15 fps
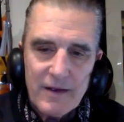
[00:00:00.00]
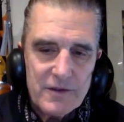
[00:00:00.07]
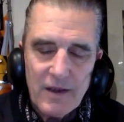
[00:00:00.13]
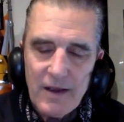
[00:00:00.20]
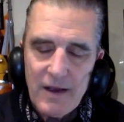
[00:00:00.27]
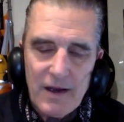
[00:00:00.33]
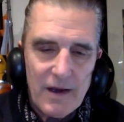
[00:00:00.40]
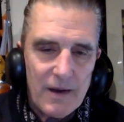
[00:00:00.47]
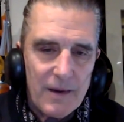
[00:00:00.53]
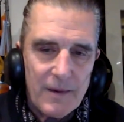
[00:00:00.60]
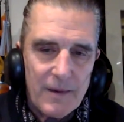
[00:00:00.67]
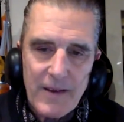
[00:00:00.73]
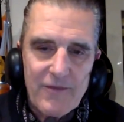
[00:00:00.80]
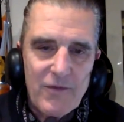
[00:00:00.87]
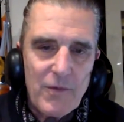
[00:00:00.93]

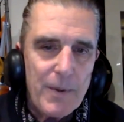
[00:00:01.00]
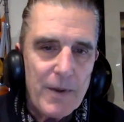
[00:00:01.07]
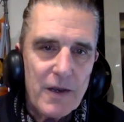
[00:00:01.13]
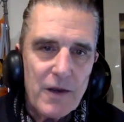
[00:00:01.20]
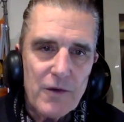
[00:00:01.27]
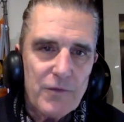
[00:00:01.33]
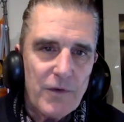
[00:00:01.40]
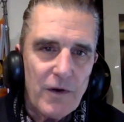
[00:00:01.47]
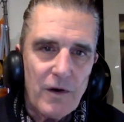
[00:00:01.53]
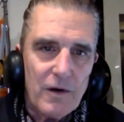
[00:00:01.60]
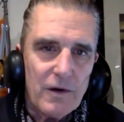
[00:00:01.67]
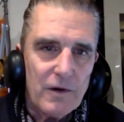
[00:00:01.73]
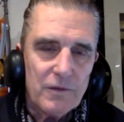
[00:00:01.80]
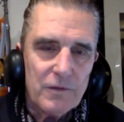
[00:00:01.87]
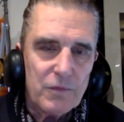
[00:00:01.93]
everybody
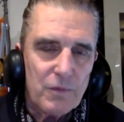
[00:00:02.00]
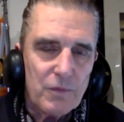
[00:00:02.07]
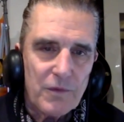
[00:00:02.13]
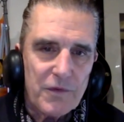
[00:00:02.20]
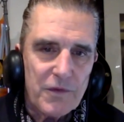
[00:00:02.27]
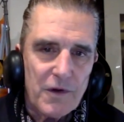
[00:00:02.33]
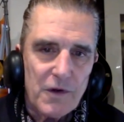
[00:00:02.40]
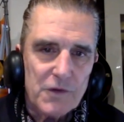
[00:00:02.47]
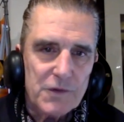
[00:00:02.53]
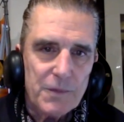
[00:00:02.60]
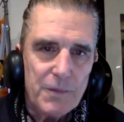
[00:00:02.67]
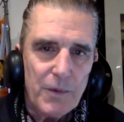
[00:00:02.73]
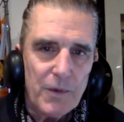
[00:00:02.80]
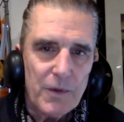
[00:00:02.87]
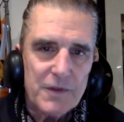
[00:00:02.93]
involved with the Altar
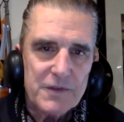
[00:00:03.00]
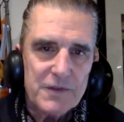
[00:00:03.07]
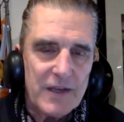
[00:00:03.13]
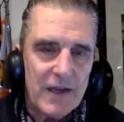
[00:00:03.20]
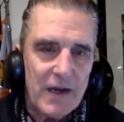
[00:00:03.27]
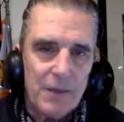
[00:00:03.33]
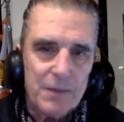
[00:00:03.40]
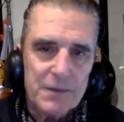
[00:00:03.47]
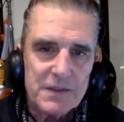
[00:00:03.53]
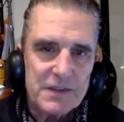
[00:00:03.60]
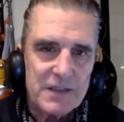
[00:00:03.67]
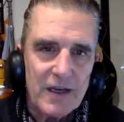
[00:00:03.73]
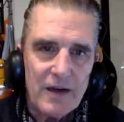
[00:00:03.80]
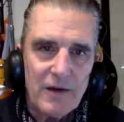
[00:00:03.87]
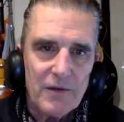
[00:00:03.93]
Boys that helped us
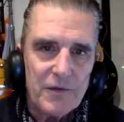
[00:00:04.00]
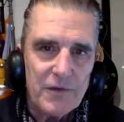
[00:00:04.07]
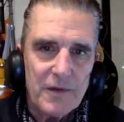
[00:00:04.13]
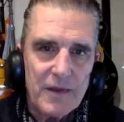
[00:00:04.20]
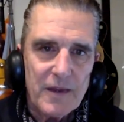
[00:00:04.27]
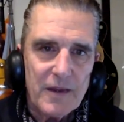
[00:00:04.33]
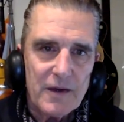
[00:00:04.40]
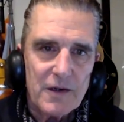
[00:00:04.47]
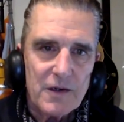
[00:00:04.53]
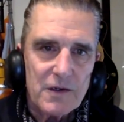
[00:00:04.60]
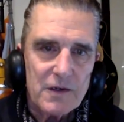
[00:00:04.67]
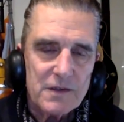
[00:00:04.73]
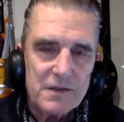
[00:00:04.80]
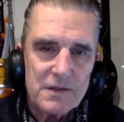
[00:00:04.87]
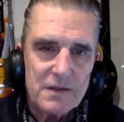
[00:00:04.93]
out through the
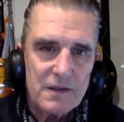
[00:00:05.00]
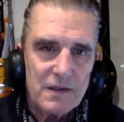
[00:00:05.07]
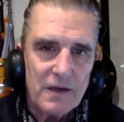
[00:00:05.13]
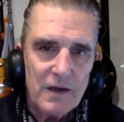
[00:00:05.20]
years.